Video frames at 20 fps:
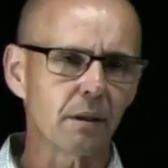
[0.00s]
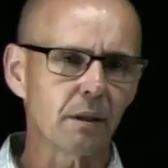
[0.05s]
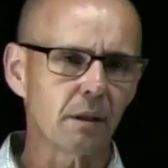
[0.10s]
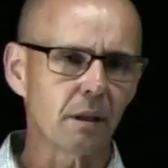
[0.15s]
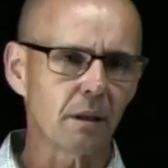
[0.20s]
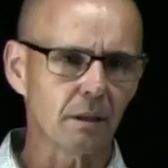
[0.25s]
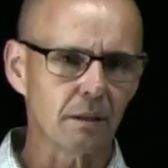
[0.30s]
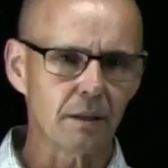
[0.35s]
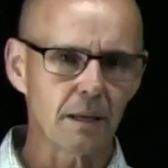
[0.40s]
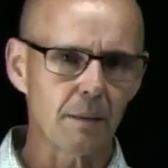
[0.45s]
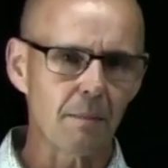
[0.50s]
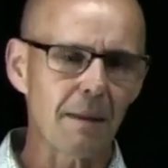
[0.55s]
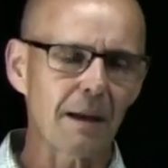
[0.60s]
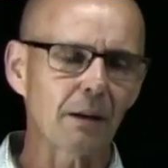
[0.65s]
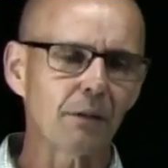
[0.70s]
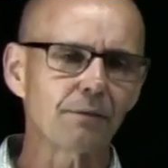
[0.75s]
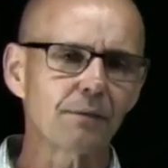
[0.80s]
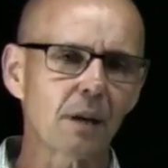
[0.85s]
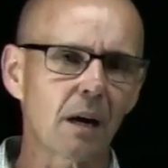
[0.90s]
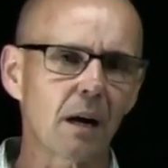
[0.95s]
the
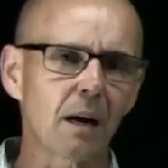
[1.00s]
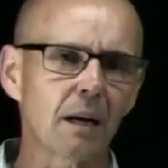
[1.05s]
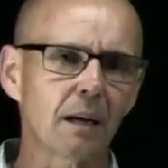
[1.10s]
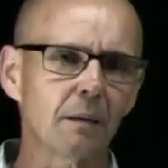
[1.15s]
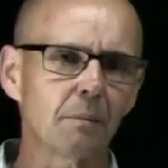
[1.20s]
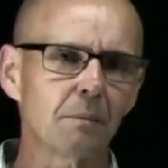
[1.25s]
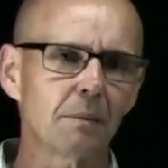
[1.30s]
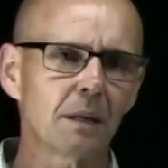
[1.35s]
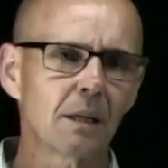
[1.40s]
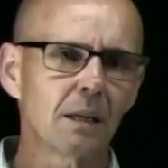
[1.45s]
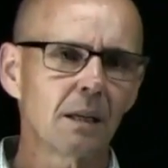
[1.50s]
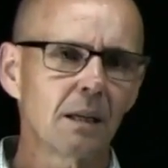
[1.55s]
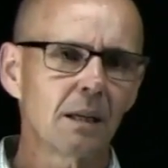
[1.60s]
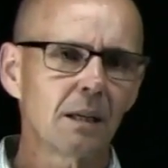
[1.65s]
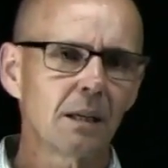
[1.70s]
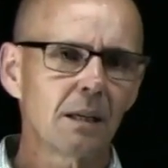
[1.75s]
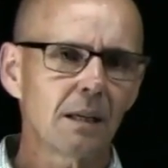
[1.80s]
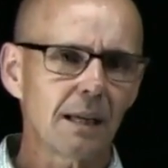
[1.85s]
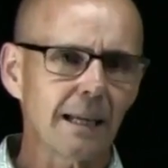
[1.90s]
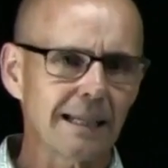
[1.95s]
amount of time
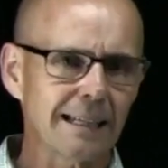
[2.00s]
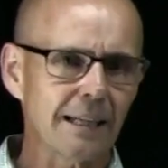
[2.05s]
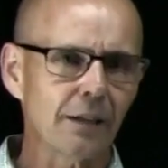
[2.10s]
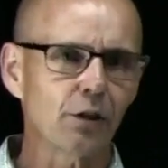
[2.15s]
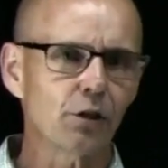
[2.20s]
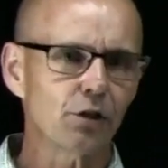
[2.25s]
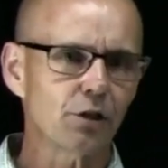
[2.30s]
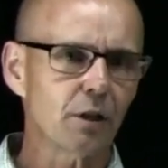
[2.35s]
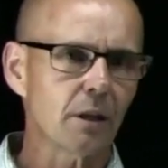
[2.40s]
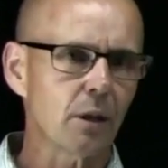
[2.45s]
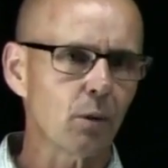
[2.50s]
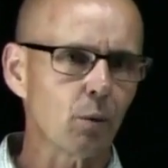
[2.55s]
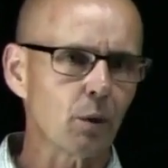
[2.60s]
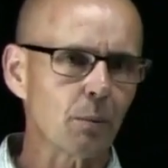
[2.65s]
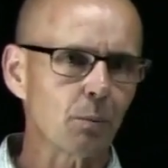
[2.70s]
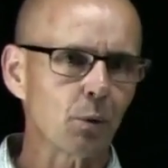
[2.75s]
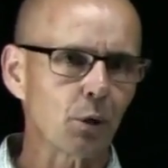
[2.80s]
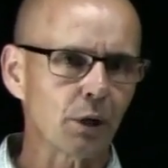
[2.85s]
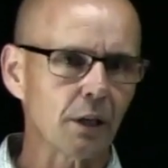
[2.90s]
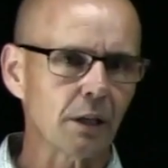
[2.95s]
and energy that
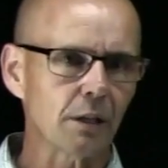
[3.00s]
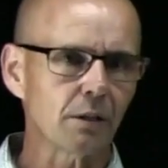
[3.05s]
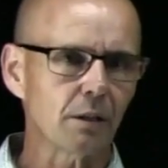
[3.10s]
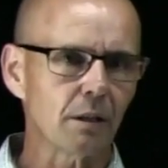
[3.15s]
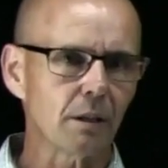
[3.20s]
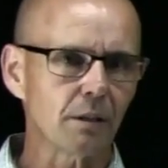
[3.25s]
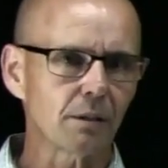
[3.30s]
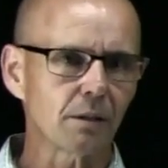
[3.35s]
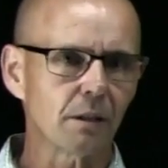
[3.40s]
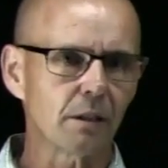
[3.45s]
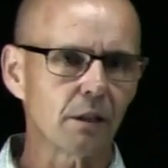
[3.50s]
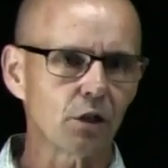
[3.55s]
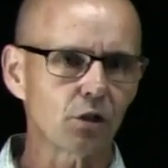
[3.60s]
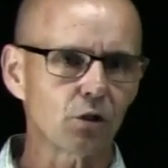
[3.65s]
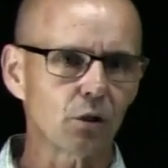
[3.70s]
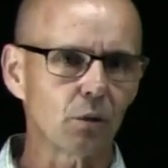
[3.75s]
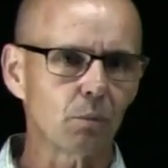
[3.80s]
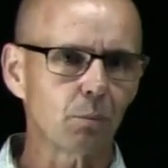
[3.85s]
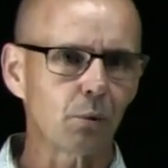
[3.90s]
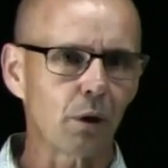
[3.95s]
we put into this
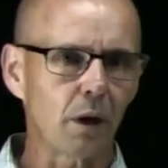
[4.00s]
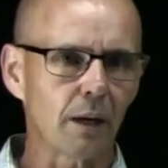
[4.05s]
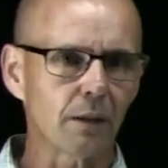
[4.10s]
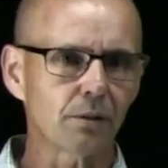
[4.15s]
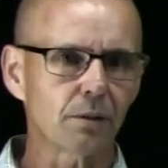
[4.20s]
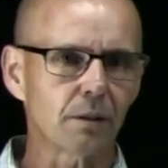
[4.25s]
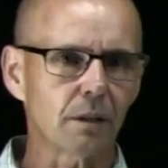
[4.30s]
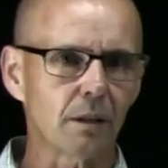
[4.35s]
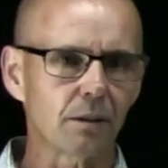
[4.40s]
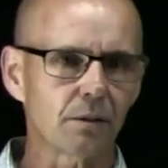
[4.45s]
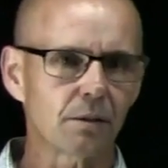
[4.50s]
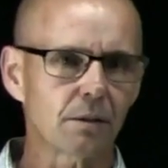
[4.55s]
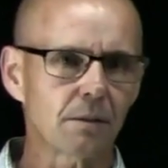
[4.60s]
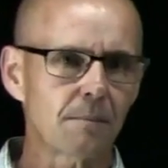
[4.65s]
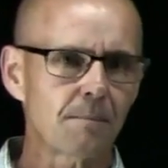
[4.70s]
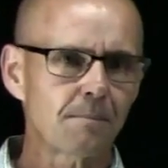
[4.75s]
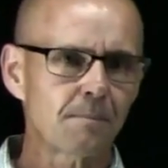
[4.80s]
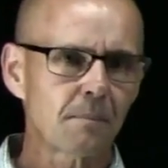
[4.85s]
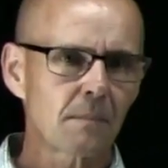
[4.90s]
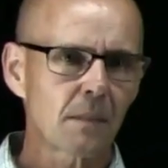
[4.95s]
initial process.
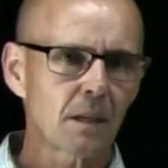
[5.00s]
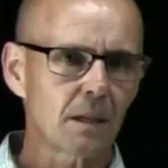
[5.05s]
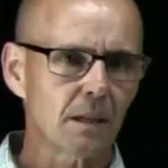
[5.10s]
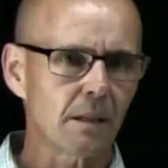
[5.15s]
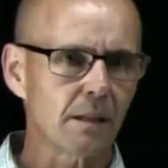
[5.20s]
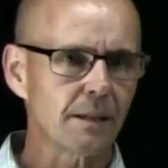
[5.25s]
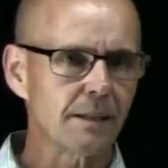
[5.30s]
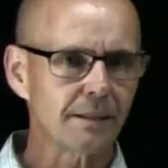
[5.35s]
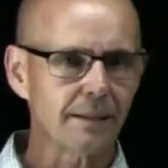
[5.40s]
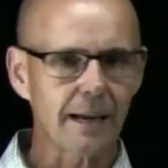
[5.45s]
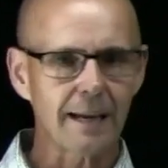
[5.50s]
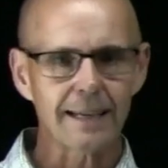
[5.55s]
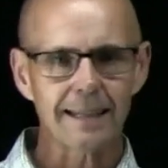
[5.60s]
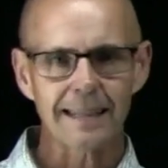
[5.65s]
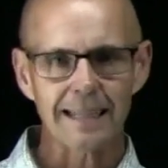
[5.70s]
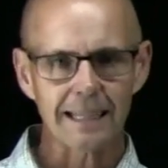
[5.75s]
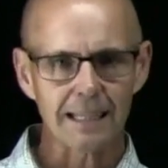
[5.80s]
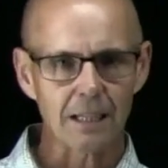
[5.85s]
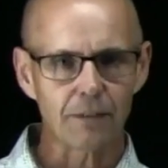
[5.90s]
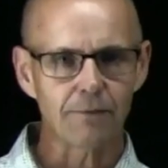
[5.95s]
In the design
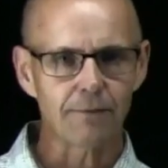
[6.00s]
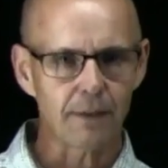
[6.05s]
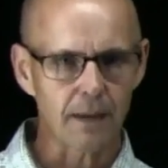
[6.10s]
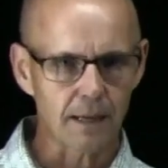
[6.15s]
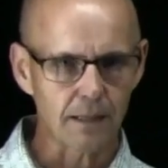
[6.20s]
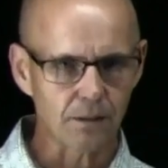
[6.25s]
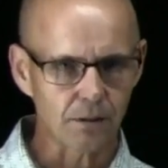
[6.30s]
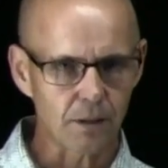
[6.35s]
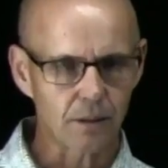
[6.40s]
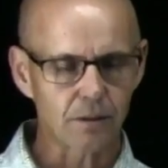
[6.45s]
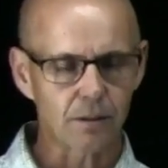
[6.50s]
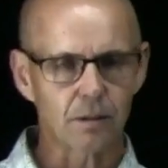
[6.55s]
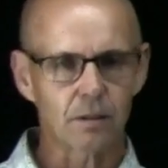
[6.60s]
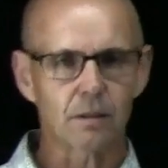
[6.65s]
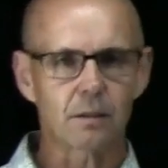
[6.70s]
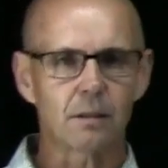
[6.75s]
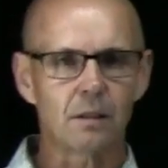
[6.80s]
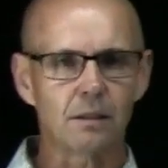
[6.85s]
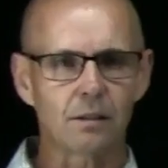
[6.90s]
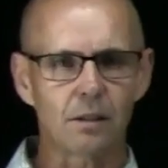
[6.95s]
thinking phase, this
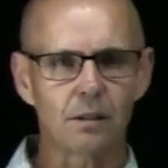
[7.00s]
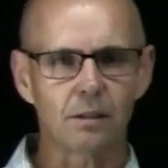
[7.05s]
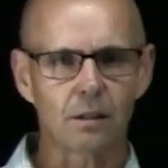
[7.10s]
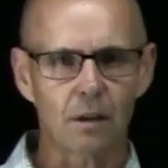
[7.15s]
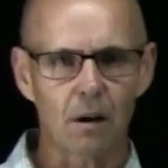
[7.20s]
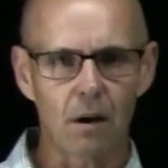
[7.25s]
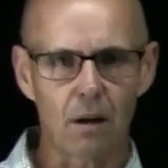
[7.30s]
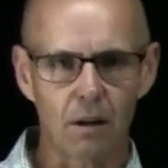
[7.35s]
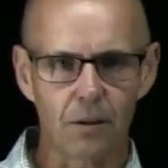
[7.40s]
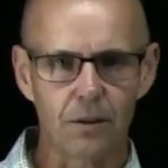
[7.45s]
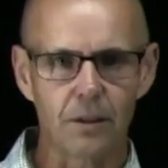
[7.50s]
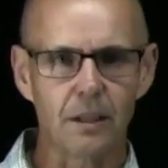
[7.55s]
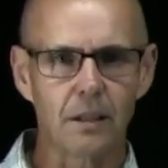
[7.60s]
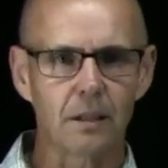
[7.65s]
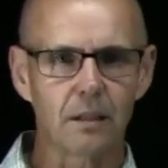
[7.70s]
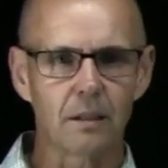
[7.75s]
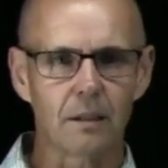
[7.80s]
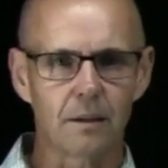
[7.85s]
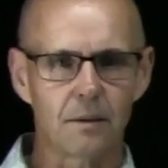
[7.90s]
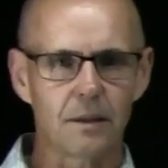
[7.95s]
is called
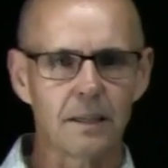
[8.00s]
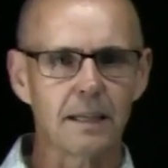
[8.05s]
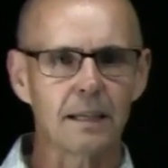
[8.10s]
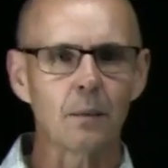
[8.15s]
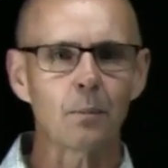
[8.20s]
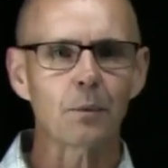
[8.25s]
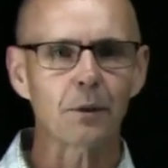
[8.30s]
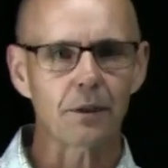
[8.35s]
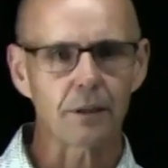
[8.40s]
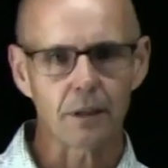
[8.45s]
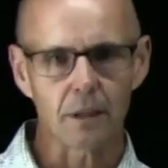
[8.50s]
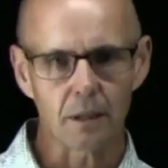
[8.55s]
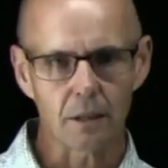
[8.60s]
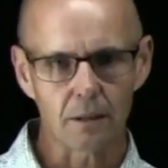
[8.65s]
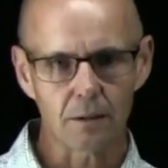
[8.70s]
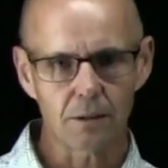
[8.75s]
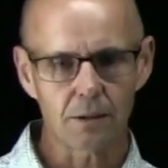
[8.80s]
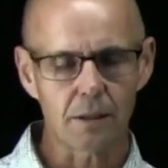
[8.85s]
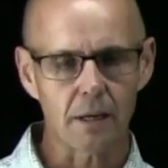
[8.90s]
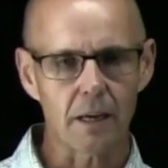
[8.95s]
the
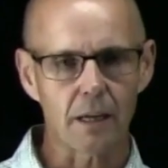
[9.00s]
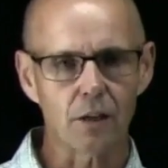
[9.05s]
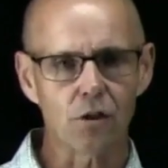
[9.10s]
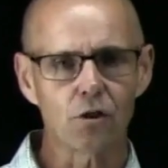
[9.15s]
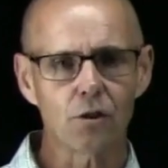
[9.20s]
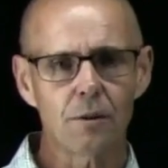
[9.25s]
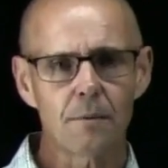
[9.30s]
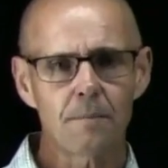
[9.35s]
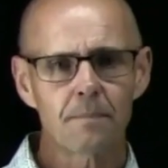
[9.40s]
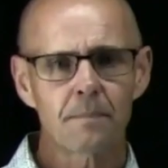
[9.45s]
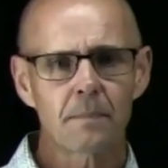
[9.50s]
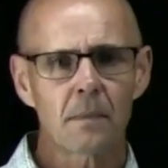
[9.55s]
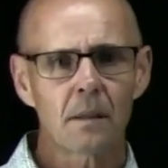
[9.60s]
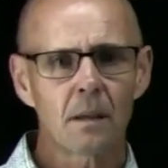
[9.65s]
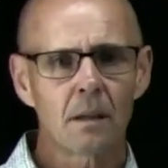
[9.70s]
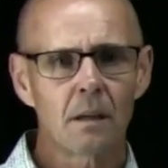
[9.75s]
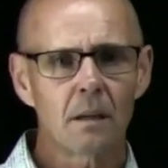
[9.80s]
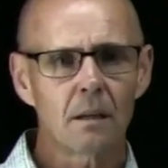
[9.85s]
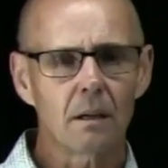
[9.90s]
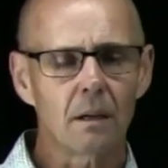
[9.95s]
empathy stage,
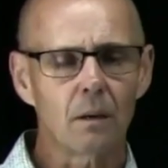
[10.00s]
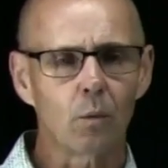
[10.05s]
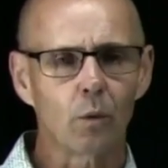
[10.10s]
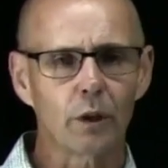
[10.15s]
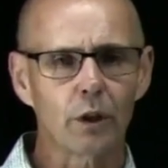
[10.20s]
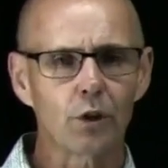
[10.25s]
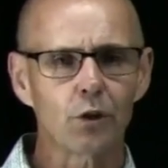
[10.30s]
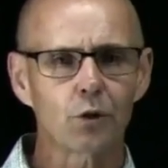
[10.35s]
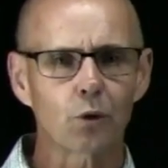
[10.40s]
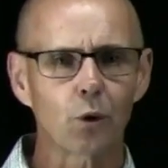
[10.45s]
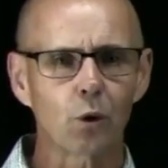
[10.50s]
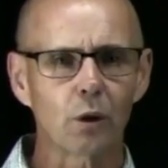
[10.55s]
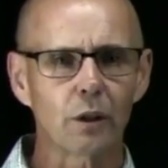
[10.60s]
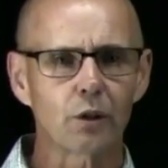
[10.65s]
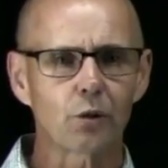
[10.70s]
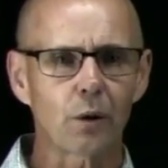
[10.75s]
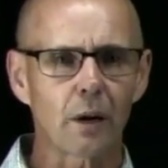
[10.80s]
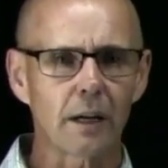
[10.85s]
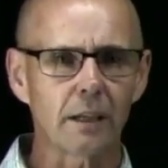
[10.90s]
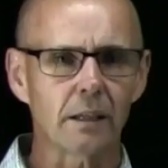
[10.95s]
where you're
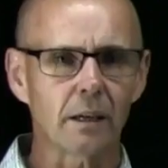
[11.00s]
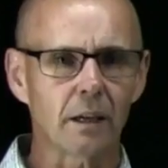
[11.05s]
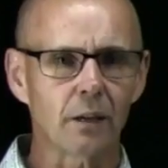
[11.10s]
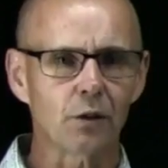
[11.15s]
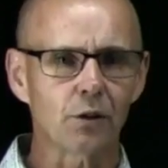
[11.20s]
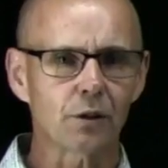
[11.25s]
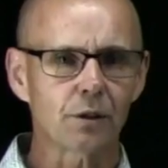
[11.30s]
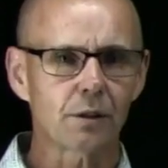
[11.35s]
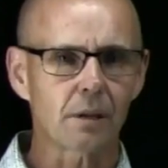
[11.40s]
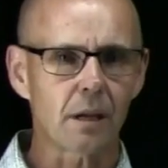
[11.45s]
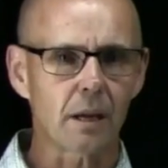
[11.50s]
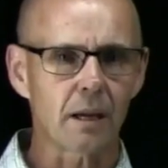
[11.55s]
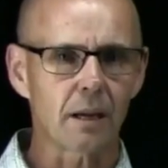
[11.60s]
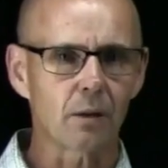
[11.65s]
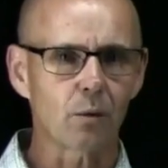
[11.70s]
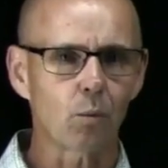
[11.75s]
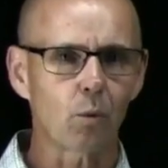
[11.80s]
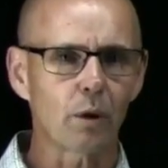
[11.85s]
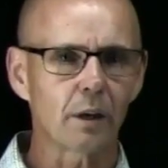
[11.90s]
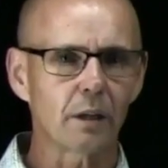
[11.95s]
truly trying to
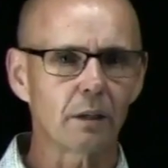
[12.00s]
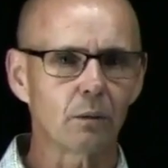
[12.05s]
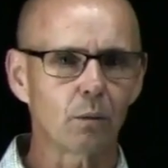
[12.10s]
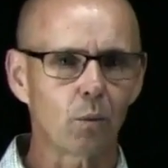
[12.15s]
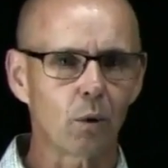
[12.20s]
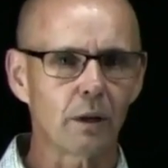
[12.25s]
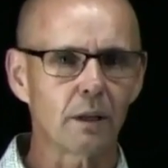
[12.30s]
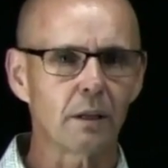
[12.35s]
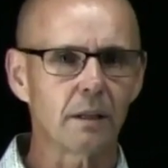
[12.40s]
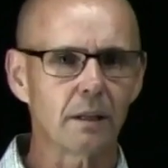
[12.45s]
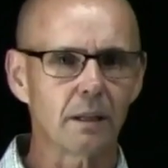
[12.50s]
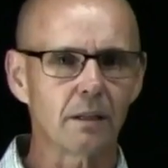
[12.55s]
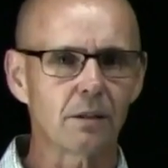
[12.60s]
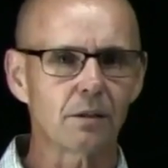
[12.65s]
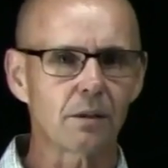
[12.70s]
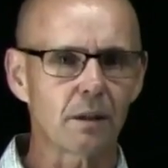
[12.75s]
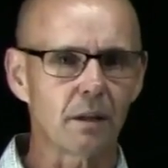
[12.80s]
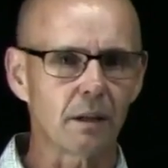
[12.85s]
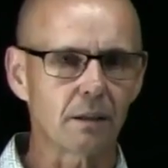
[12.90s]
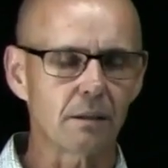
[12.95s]
understand what it
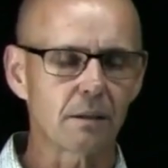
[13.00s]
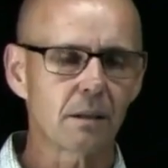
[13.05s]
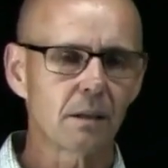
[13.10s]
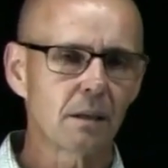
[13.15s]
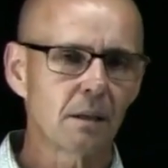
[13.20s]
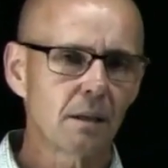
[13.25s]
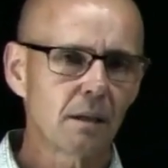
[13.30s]
is that